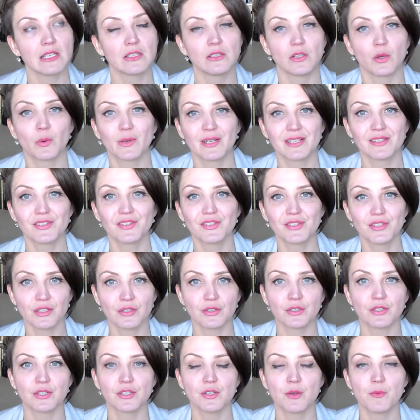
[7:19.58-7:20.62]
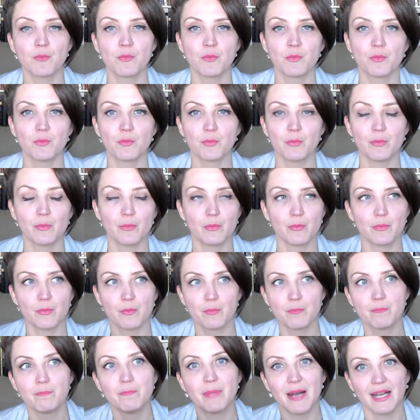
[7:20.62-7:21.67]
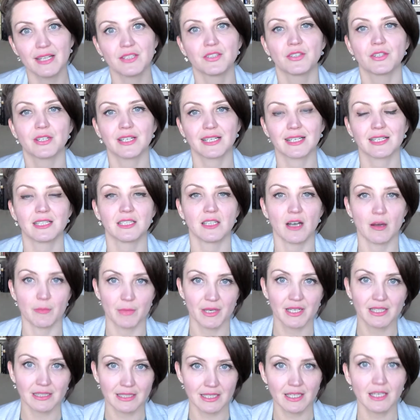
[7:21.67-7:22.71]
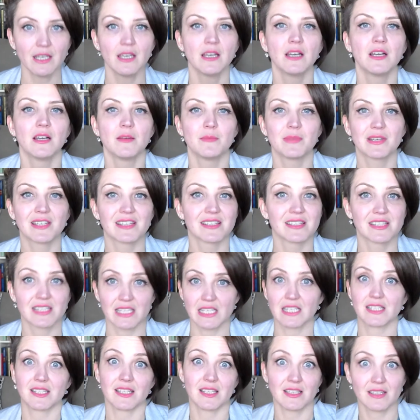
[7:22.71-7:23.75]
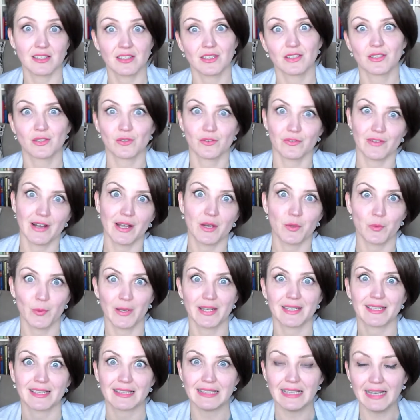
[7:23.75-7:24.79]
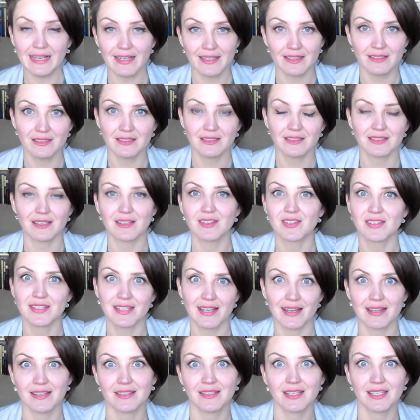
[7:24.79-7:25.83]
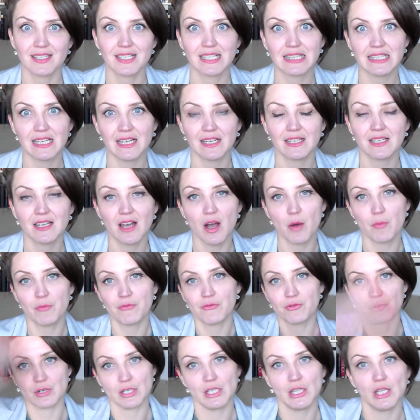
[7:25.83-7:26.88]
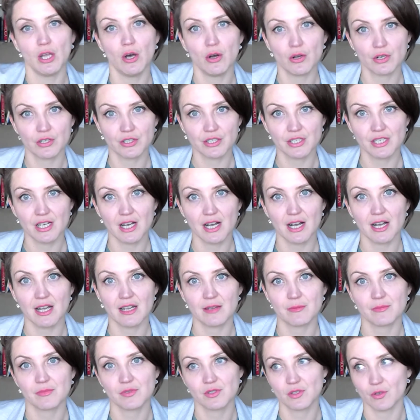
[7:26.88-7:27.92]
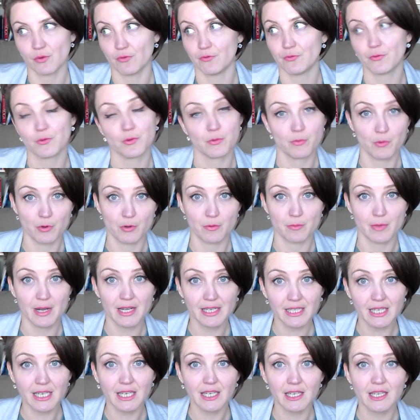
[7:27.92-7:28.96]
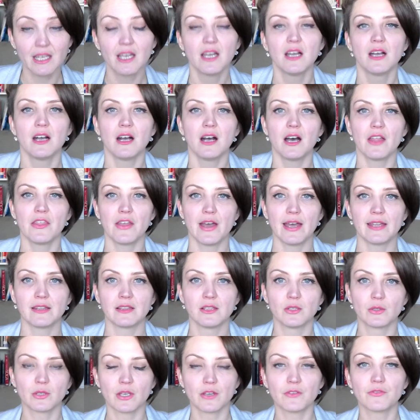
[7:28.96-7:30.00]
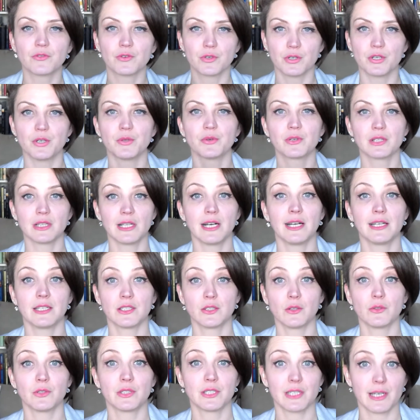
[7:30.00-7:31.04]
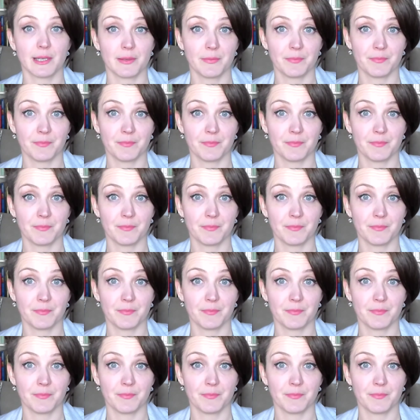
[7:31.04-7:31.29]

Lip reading: considered better economically because it's easier to find one client and sign that client up for a longer time, so for more money, than looking for a new client all the time.